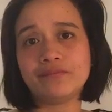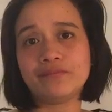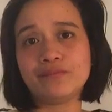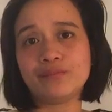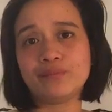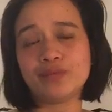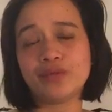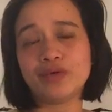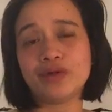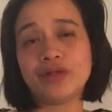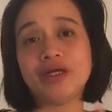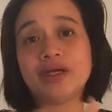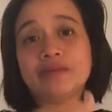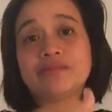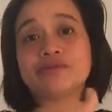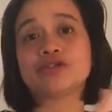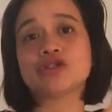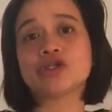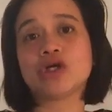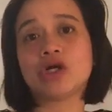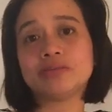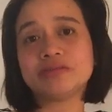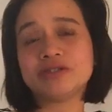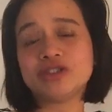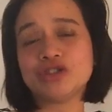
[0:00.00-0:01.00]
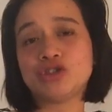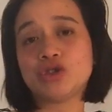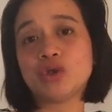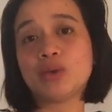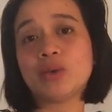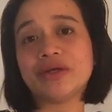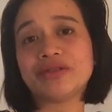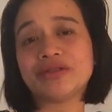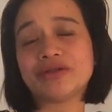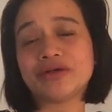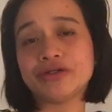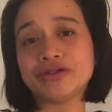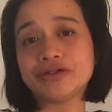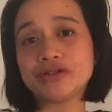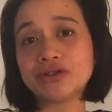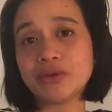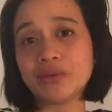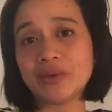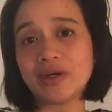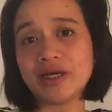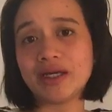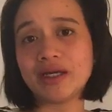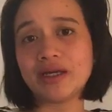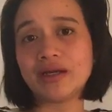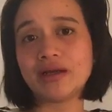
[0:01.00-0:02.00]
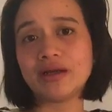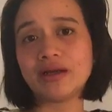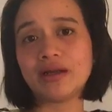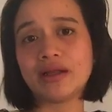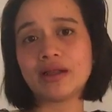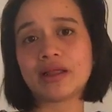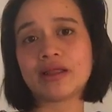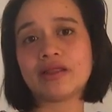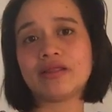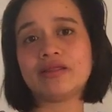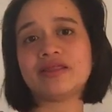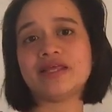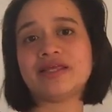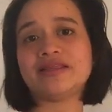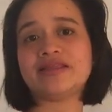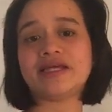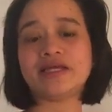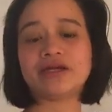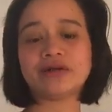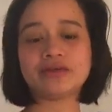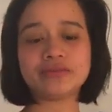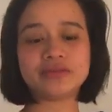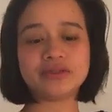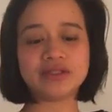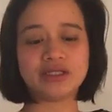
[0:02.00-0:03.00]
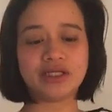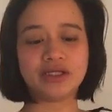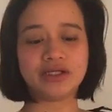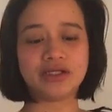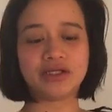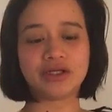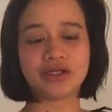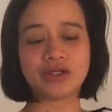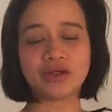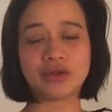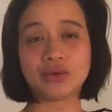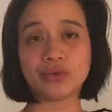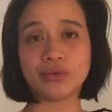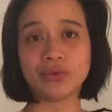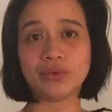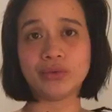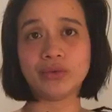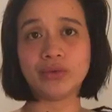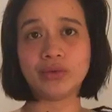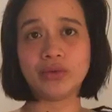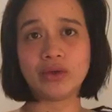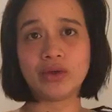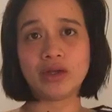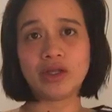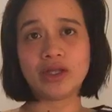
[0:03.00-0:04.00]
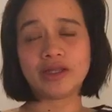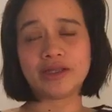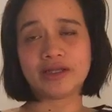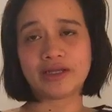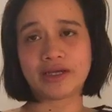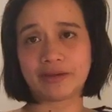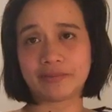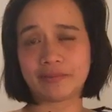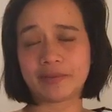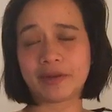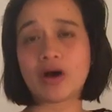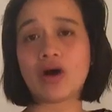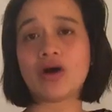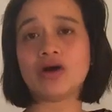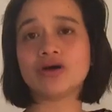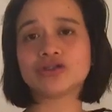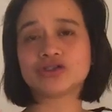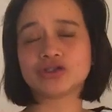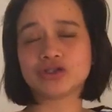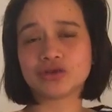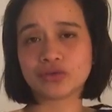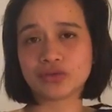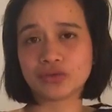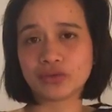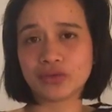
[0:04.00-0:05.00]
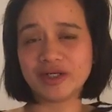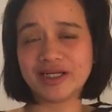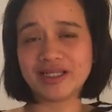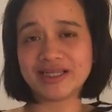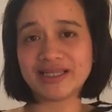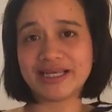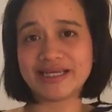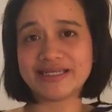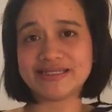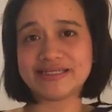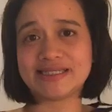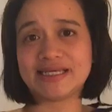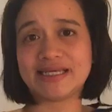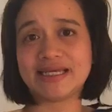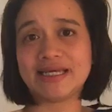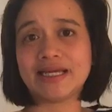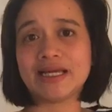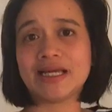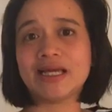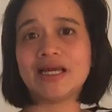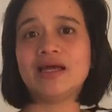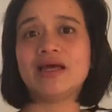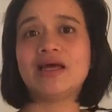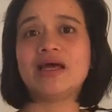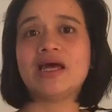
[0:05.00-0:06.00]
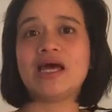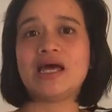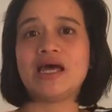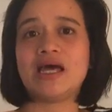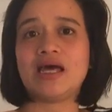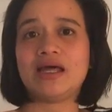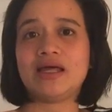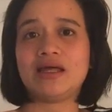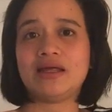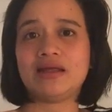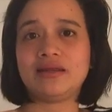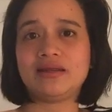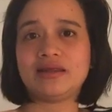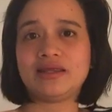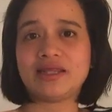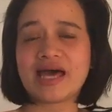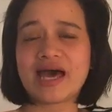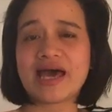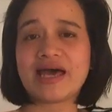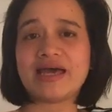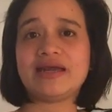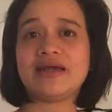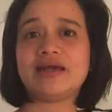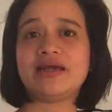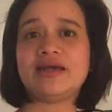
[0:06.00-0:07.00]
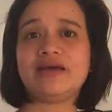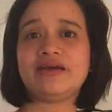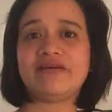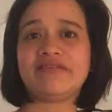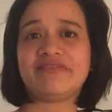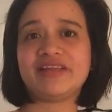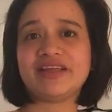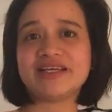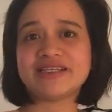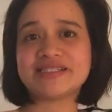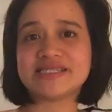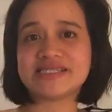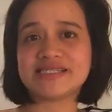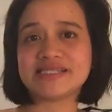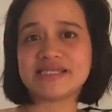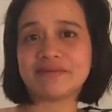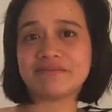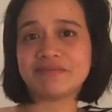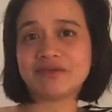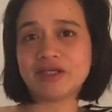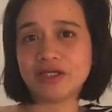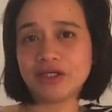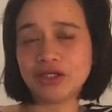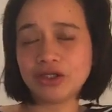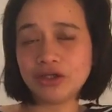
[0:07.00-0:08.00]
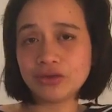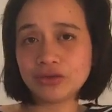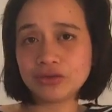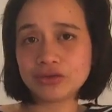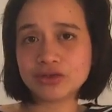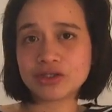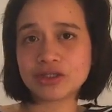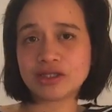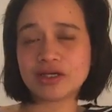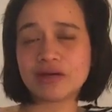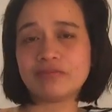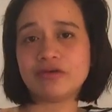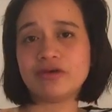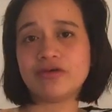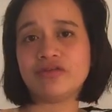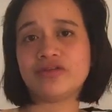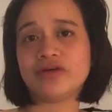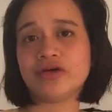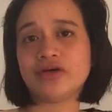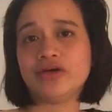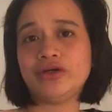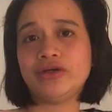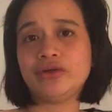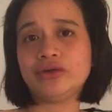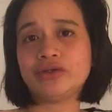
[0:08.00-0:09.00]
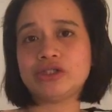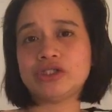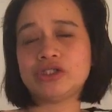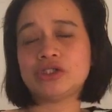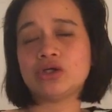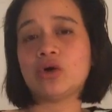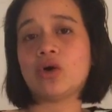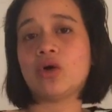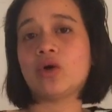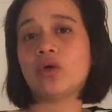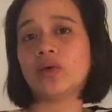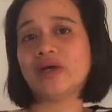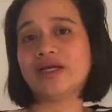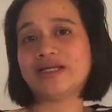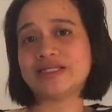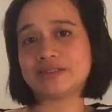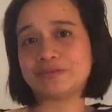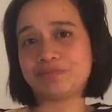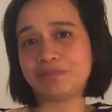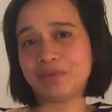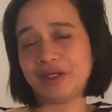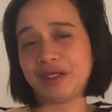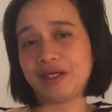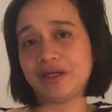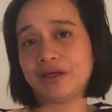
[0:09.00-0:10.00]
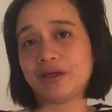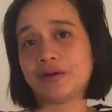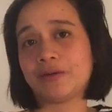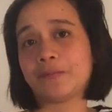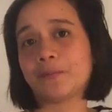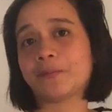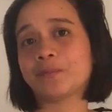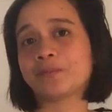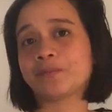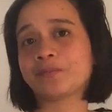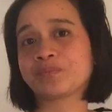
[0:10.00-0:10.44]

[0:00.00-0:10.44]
really absorbed into what they're doing, then they don't need you there. But also realizing that if this is something new to them, if they're used to always being